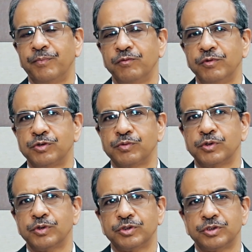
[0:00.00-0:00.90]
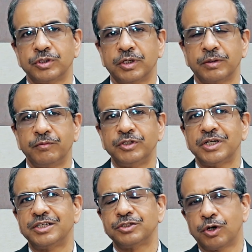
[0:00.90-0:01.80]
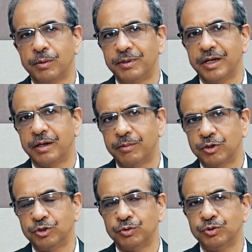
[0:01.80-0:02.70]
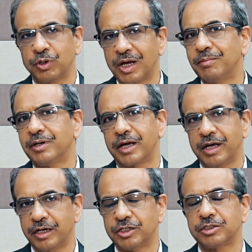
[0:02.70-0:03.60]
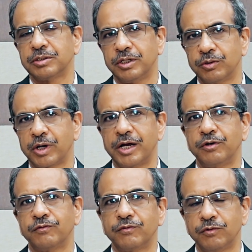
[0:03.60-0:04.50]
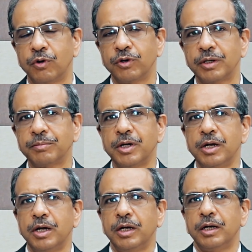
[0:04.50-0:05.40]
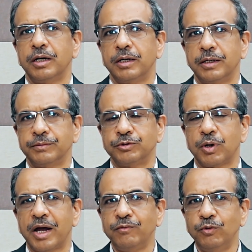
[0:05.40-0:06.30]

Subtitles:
which had stopped till about June, July, but again, it's, you know, kind of gone up. So I